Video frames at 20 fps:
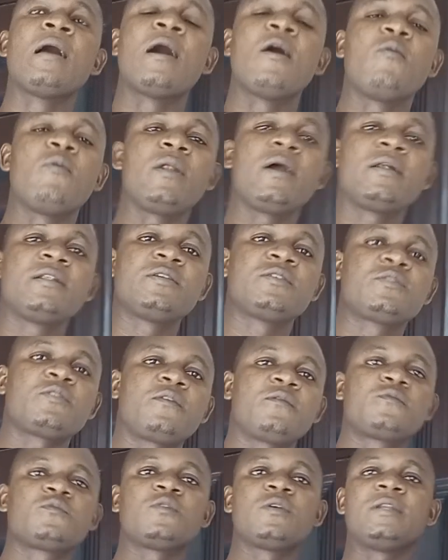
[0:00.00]
and without the
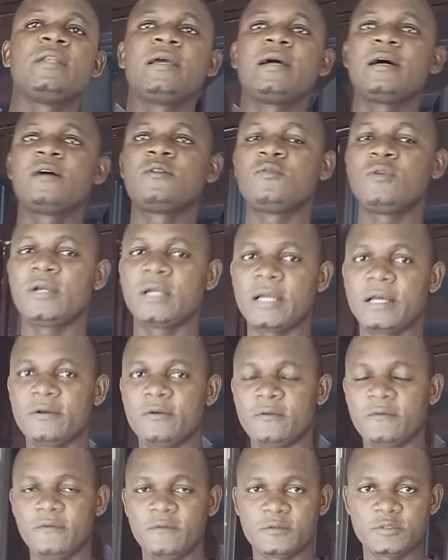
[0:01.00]
software, the hardware
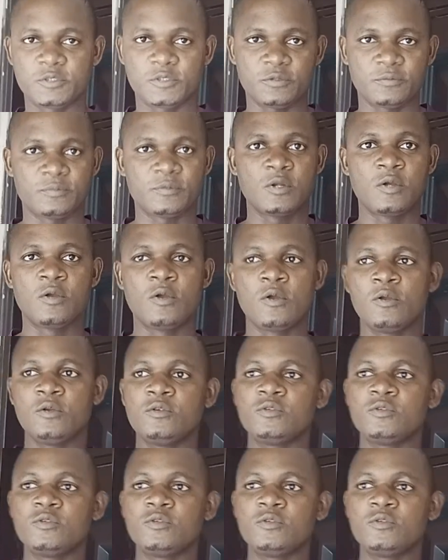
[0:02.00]
cannot function.